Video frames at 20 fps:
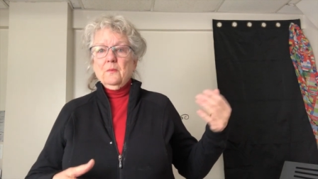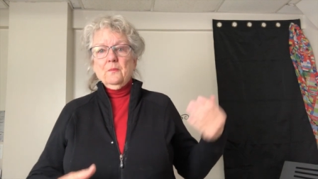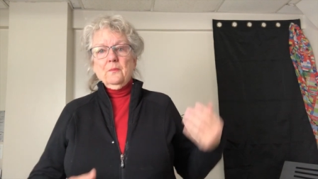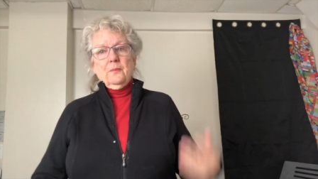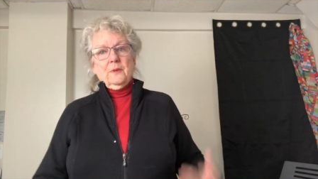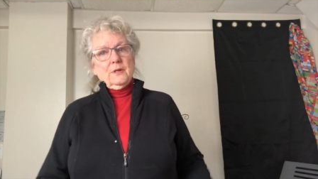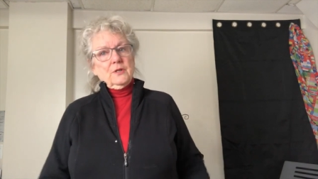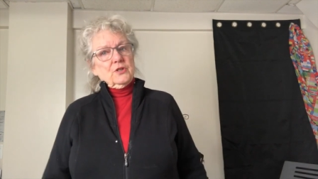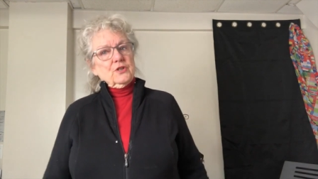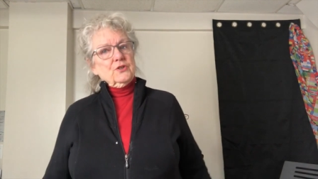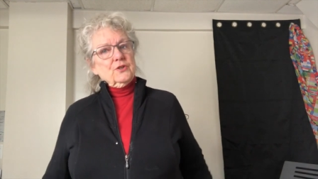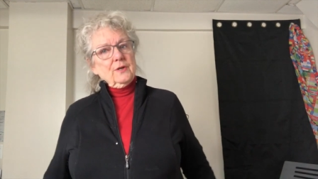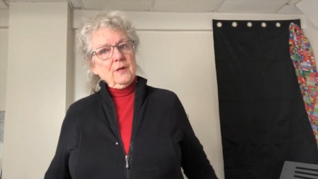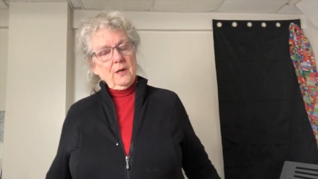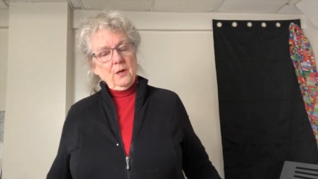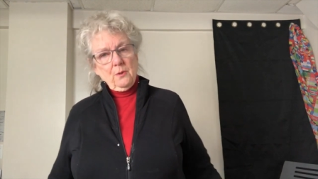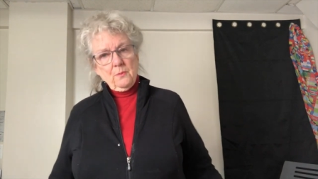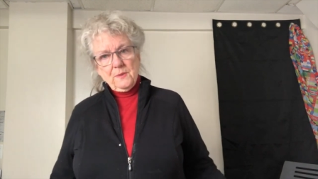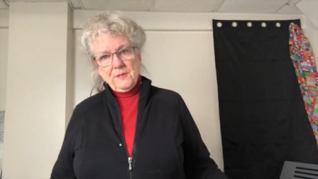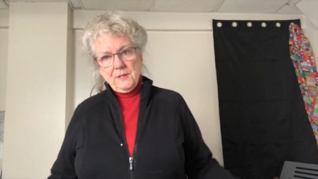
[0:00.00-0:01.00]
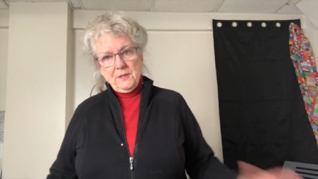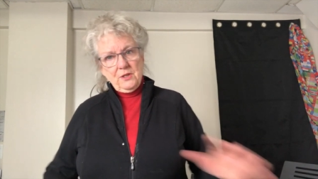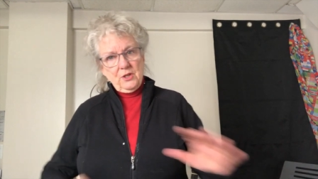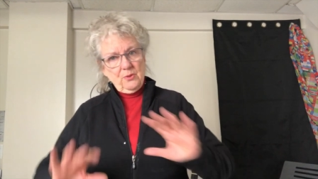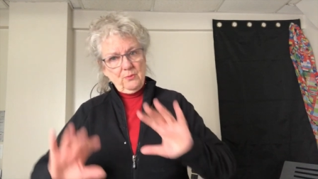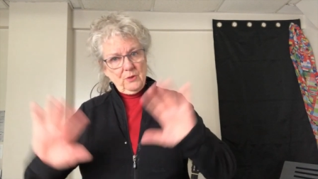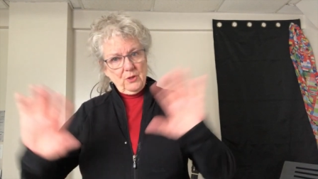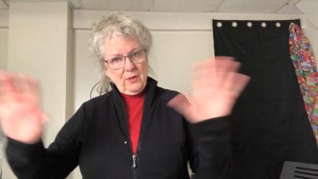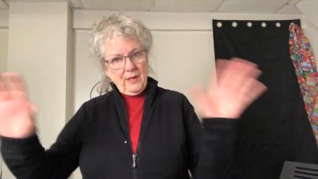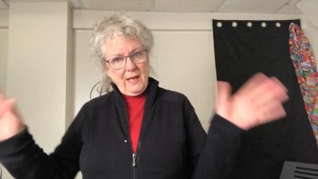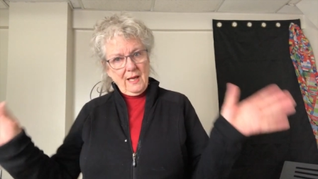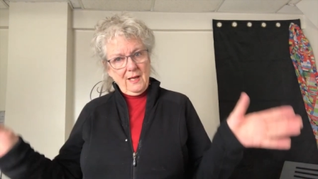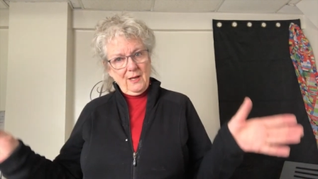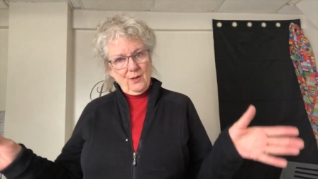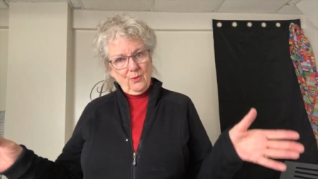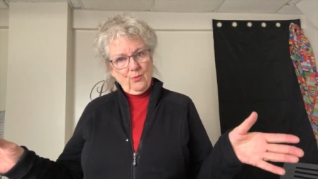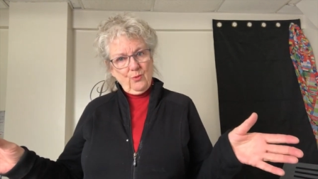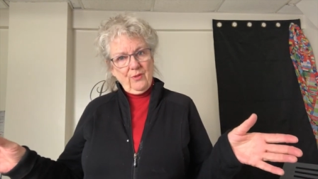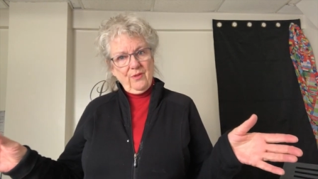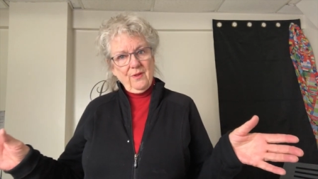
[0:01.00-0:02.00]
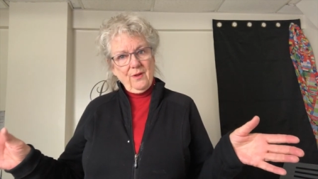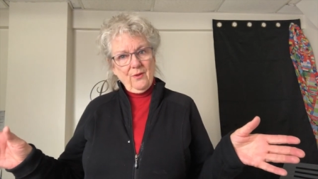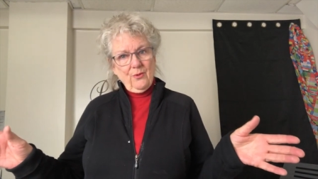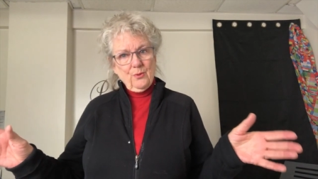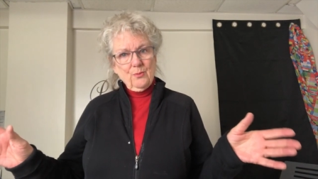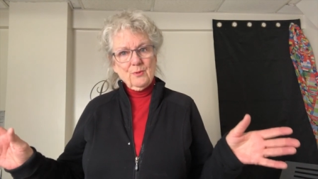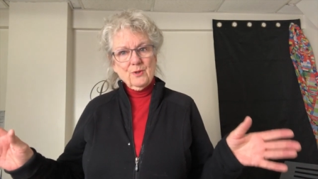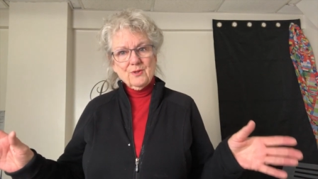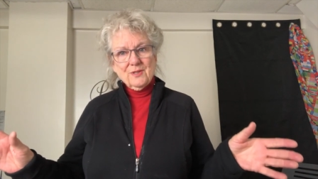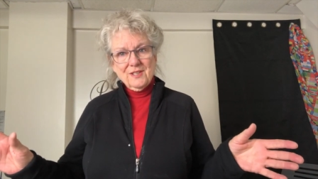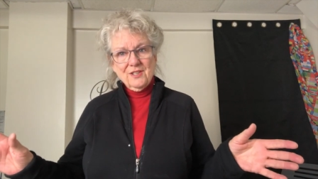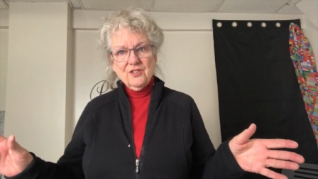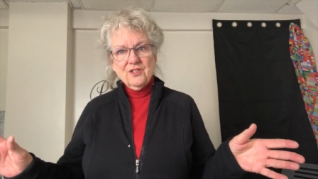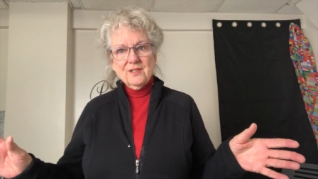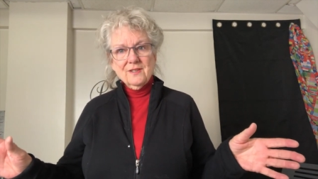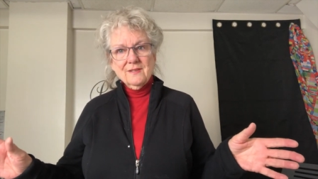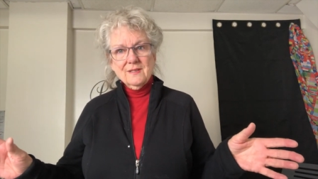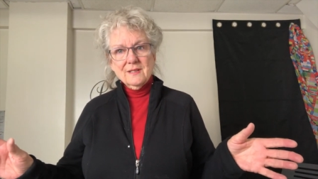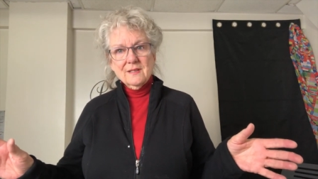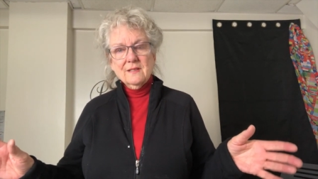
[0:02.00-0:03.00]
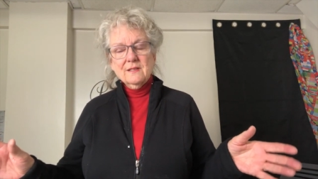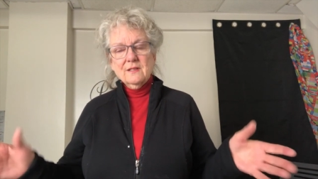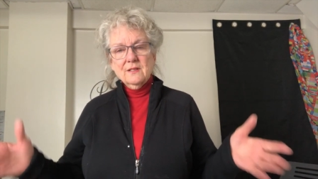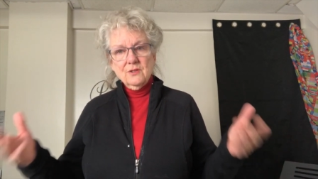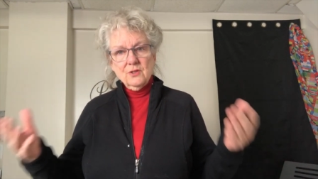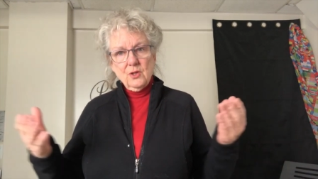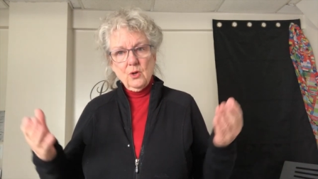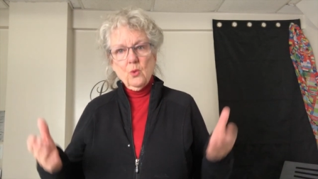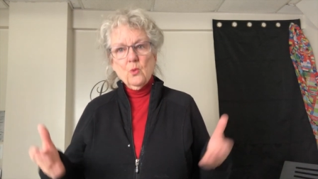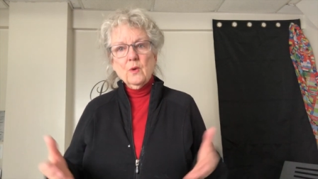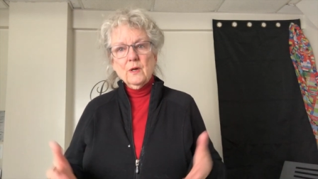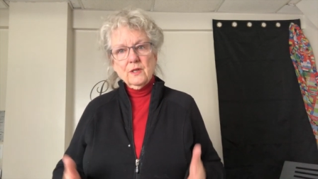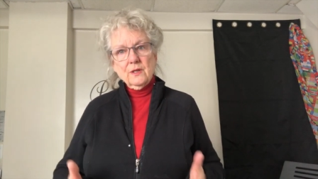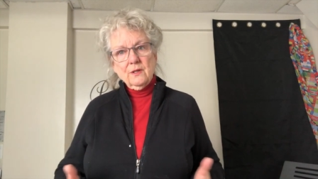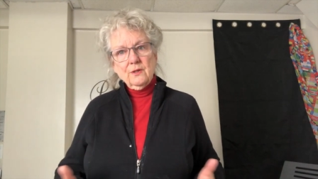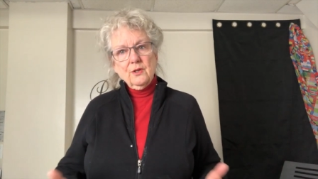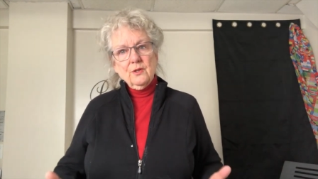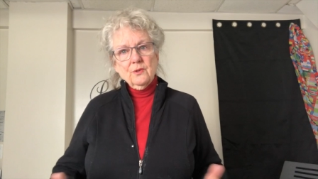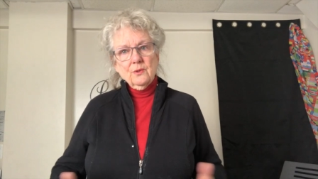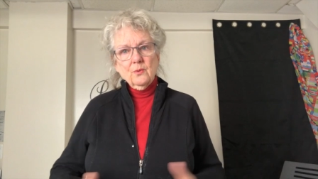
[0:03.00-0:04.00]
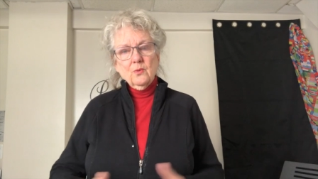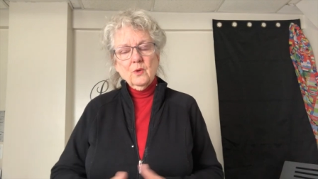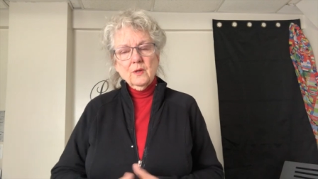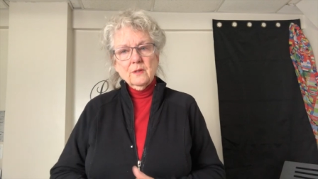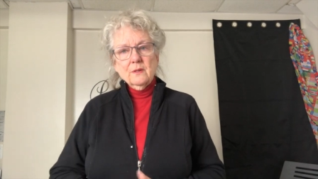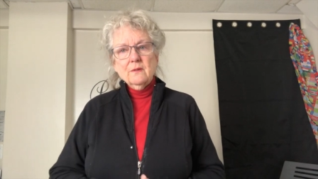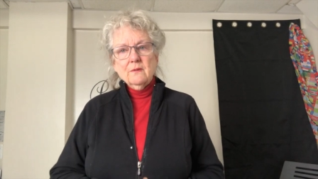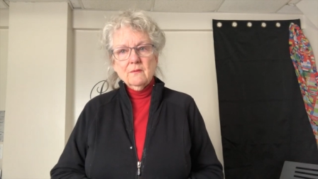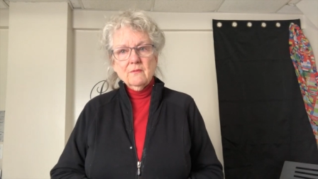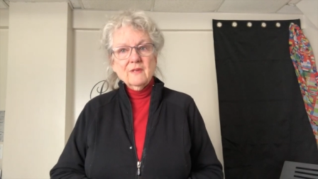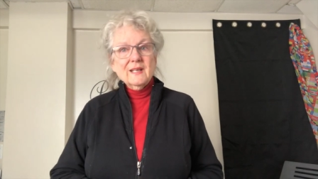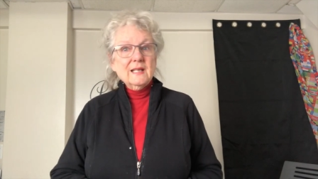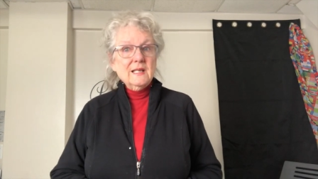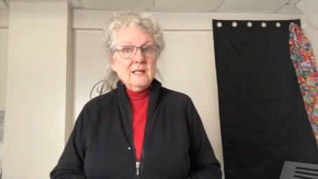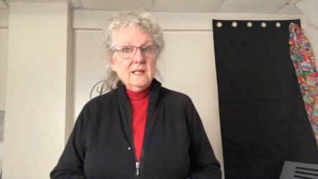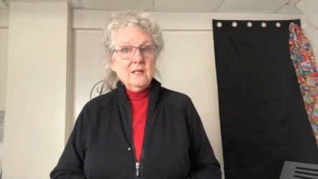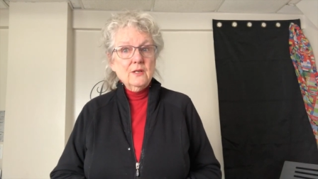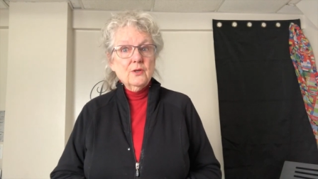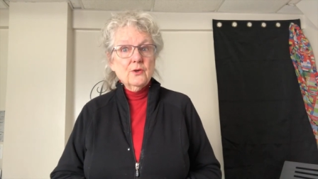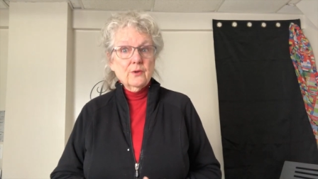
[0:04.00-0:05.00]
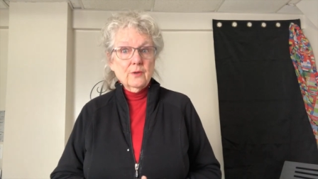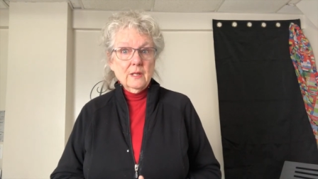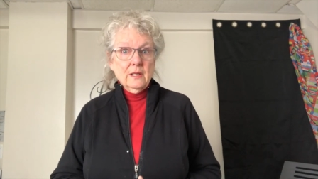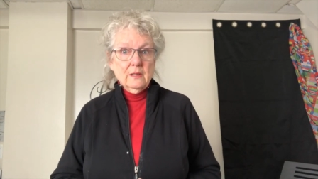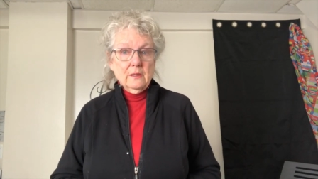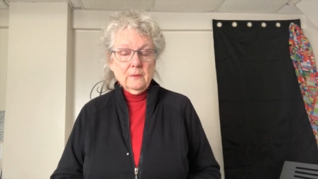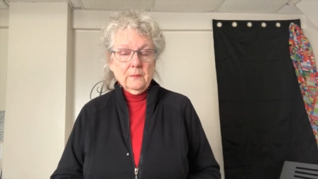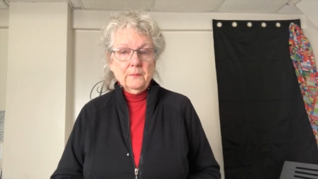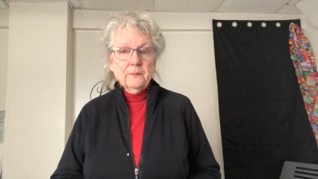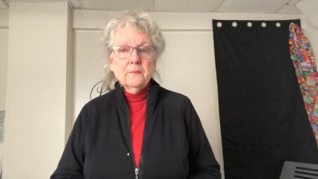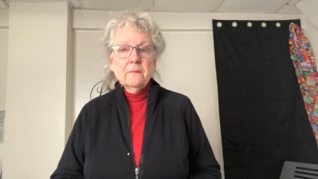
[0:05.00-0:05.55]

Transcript: but it sure helps in communicating with the other musicians to know what, you what key you're in.